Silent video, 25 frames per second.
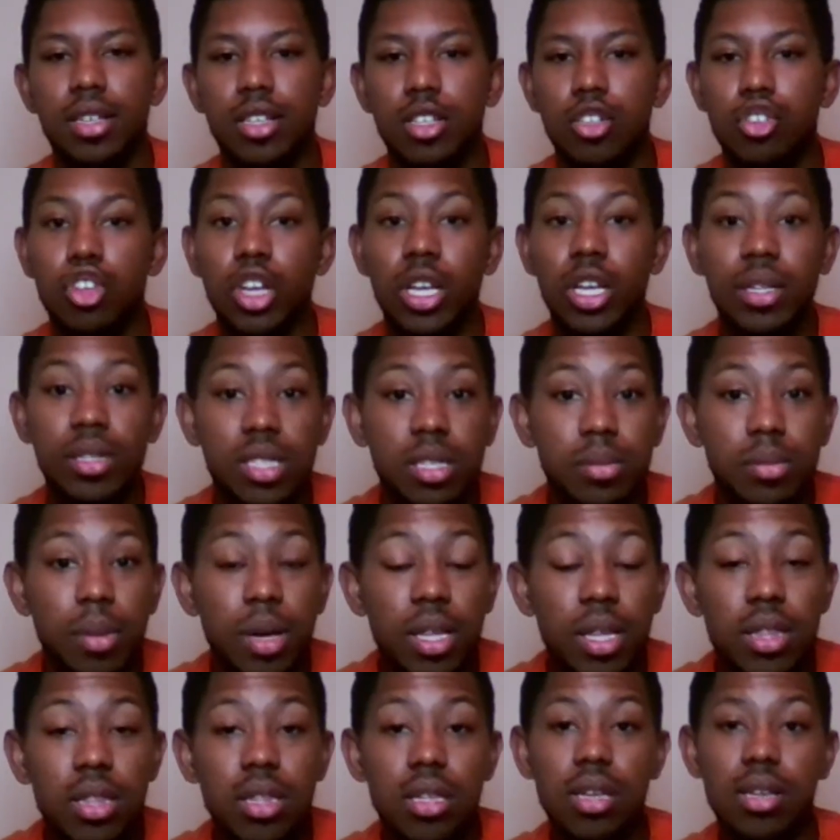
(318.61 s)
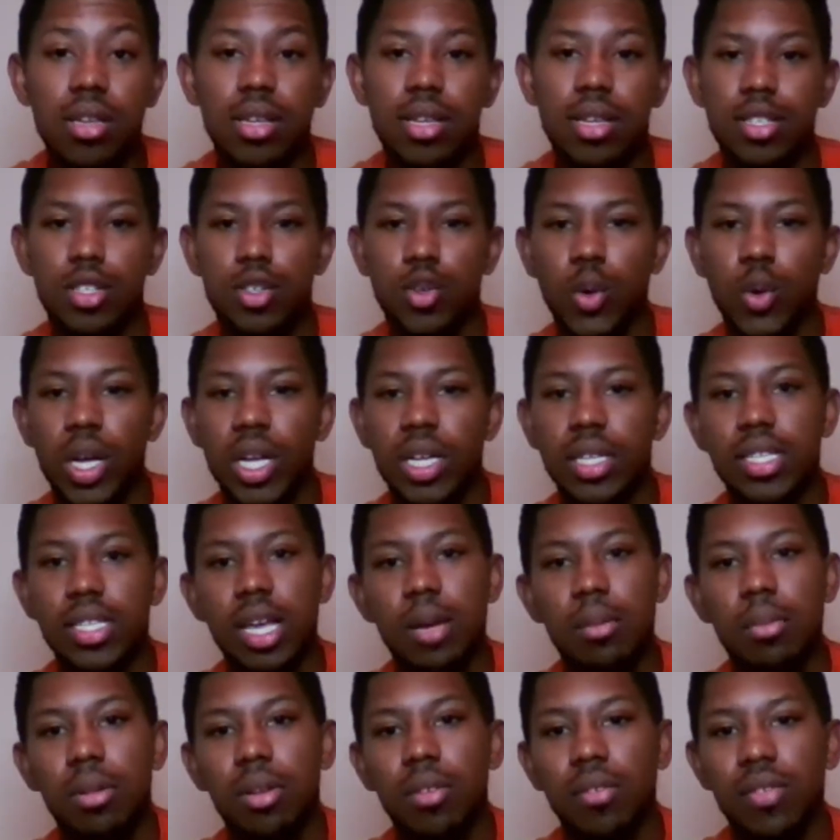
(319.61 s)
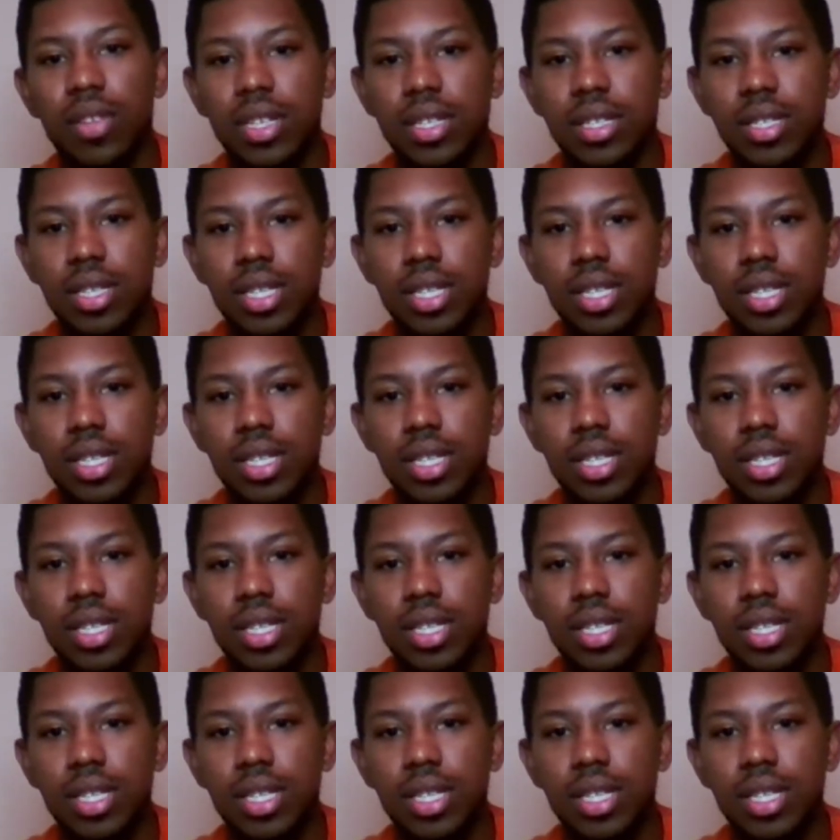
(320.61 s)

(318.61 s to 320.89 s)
Jaden Smith is a great example of this.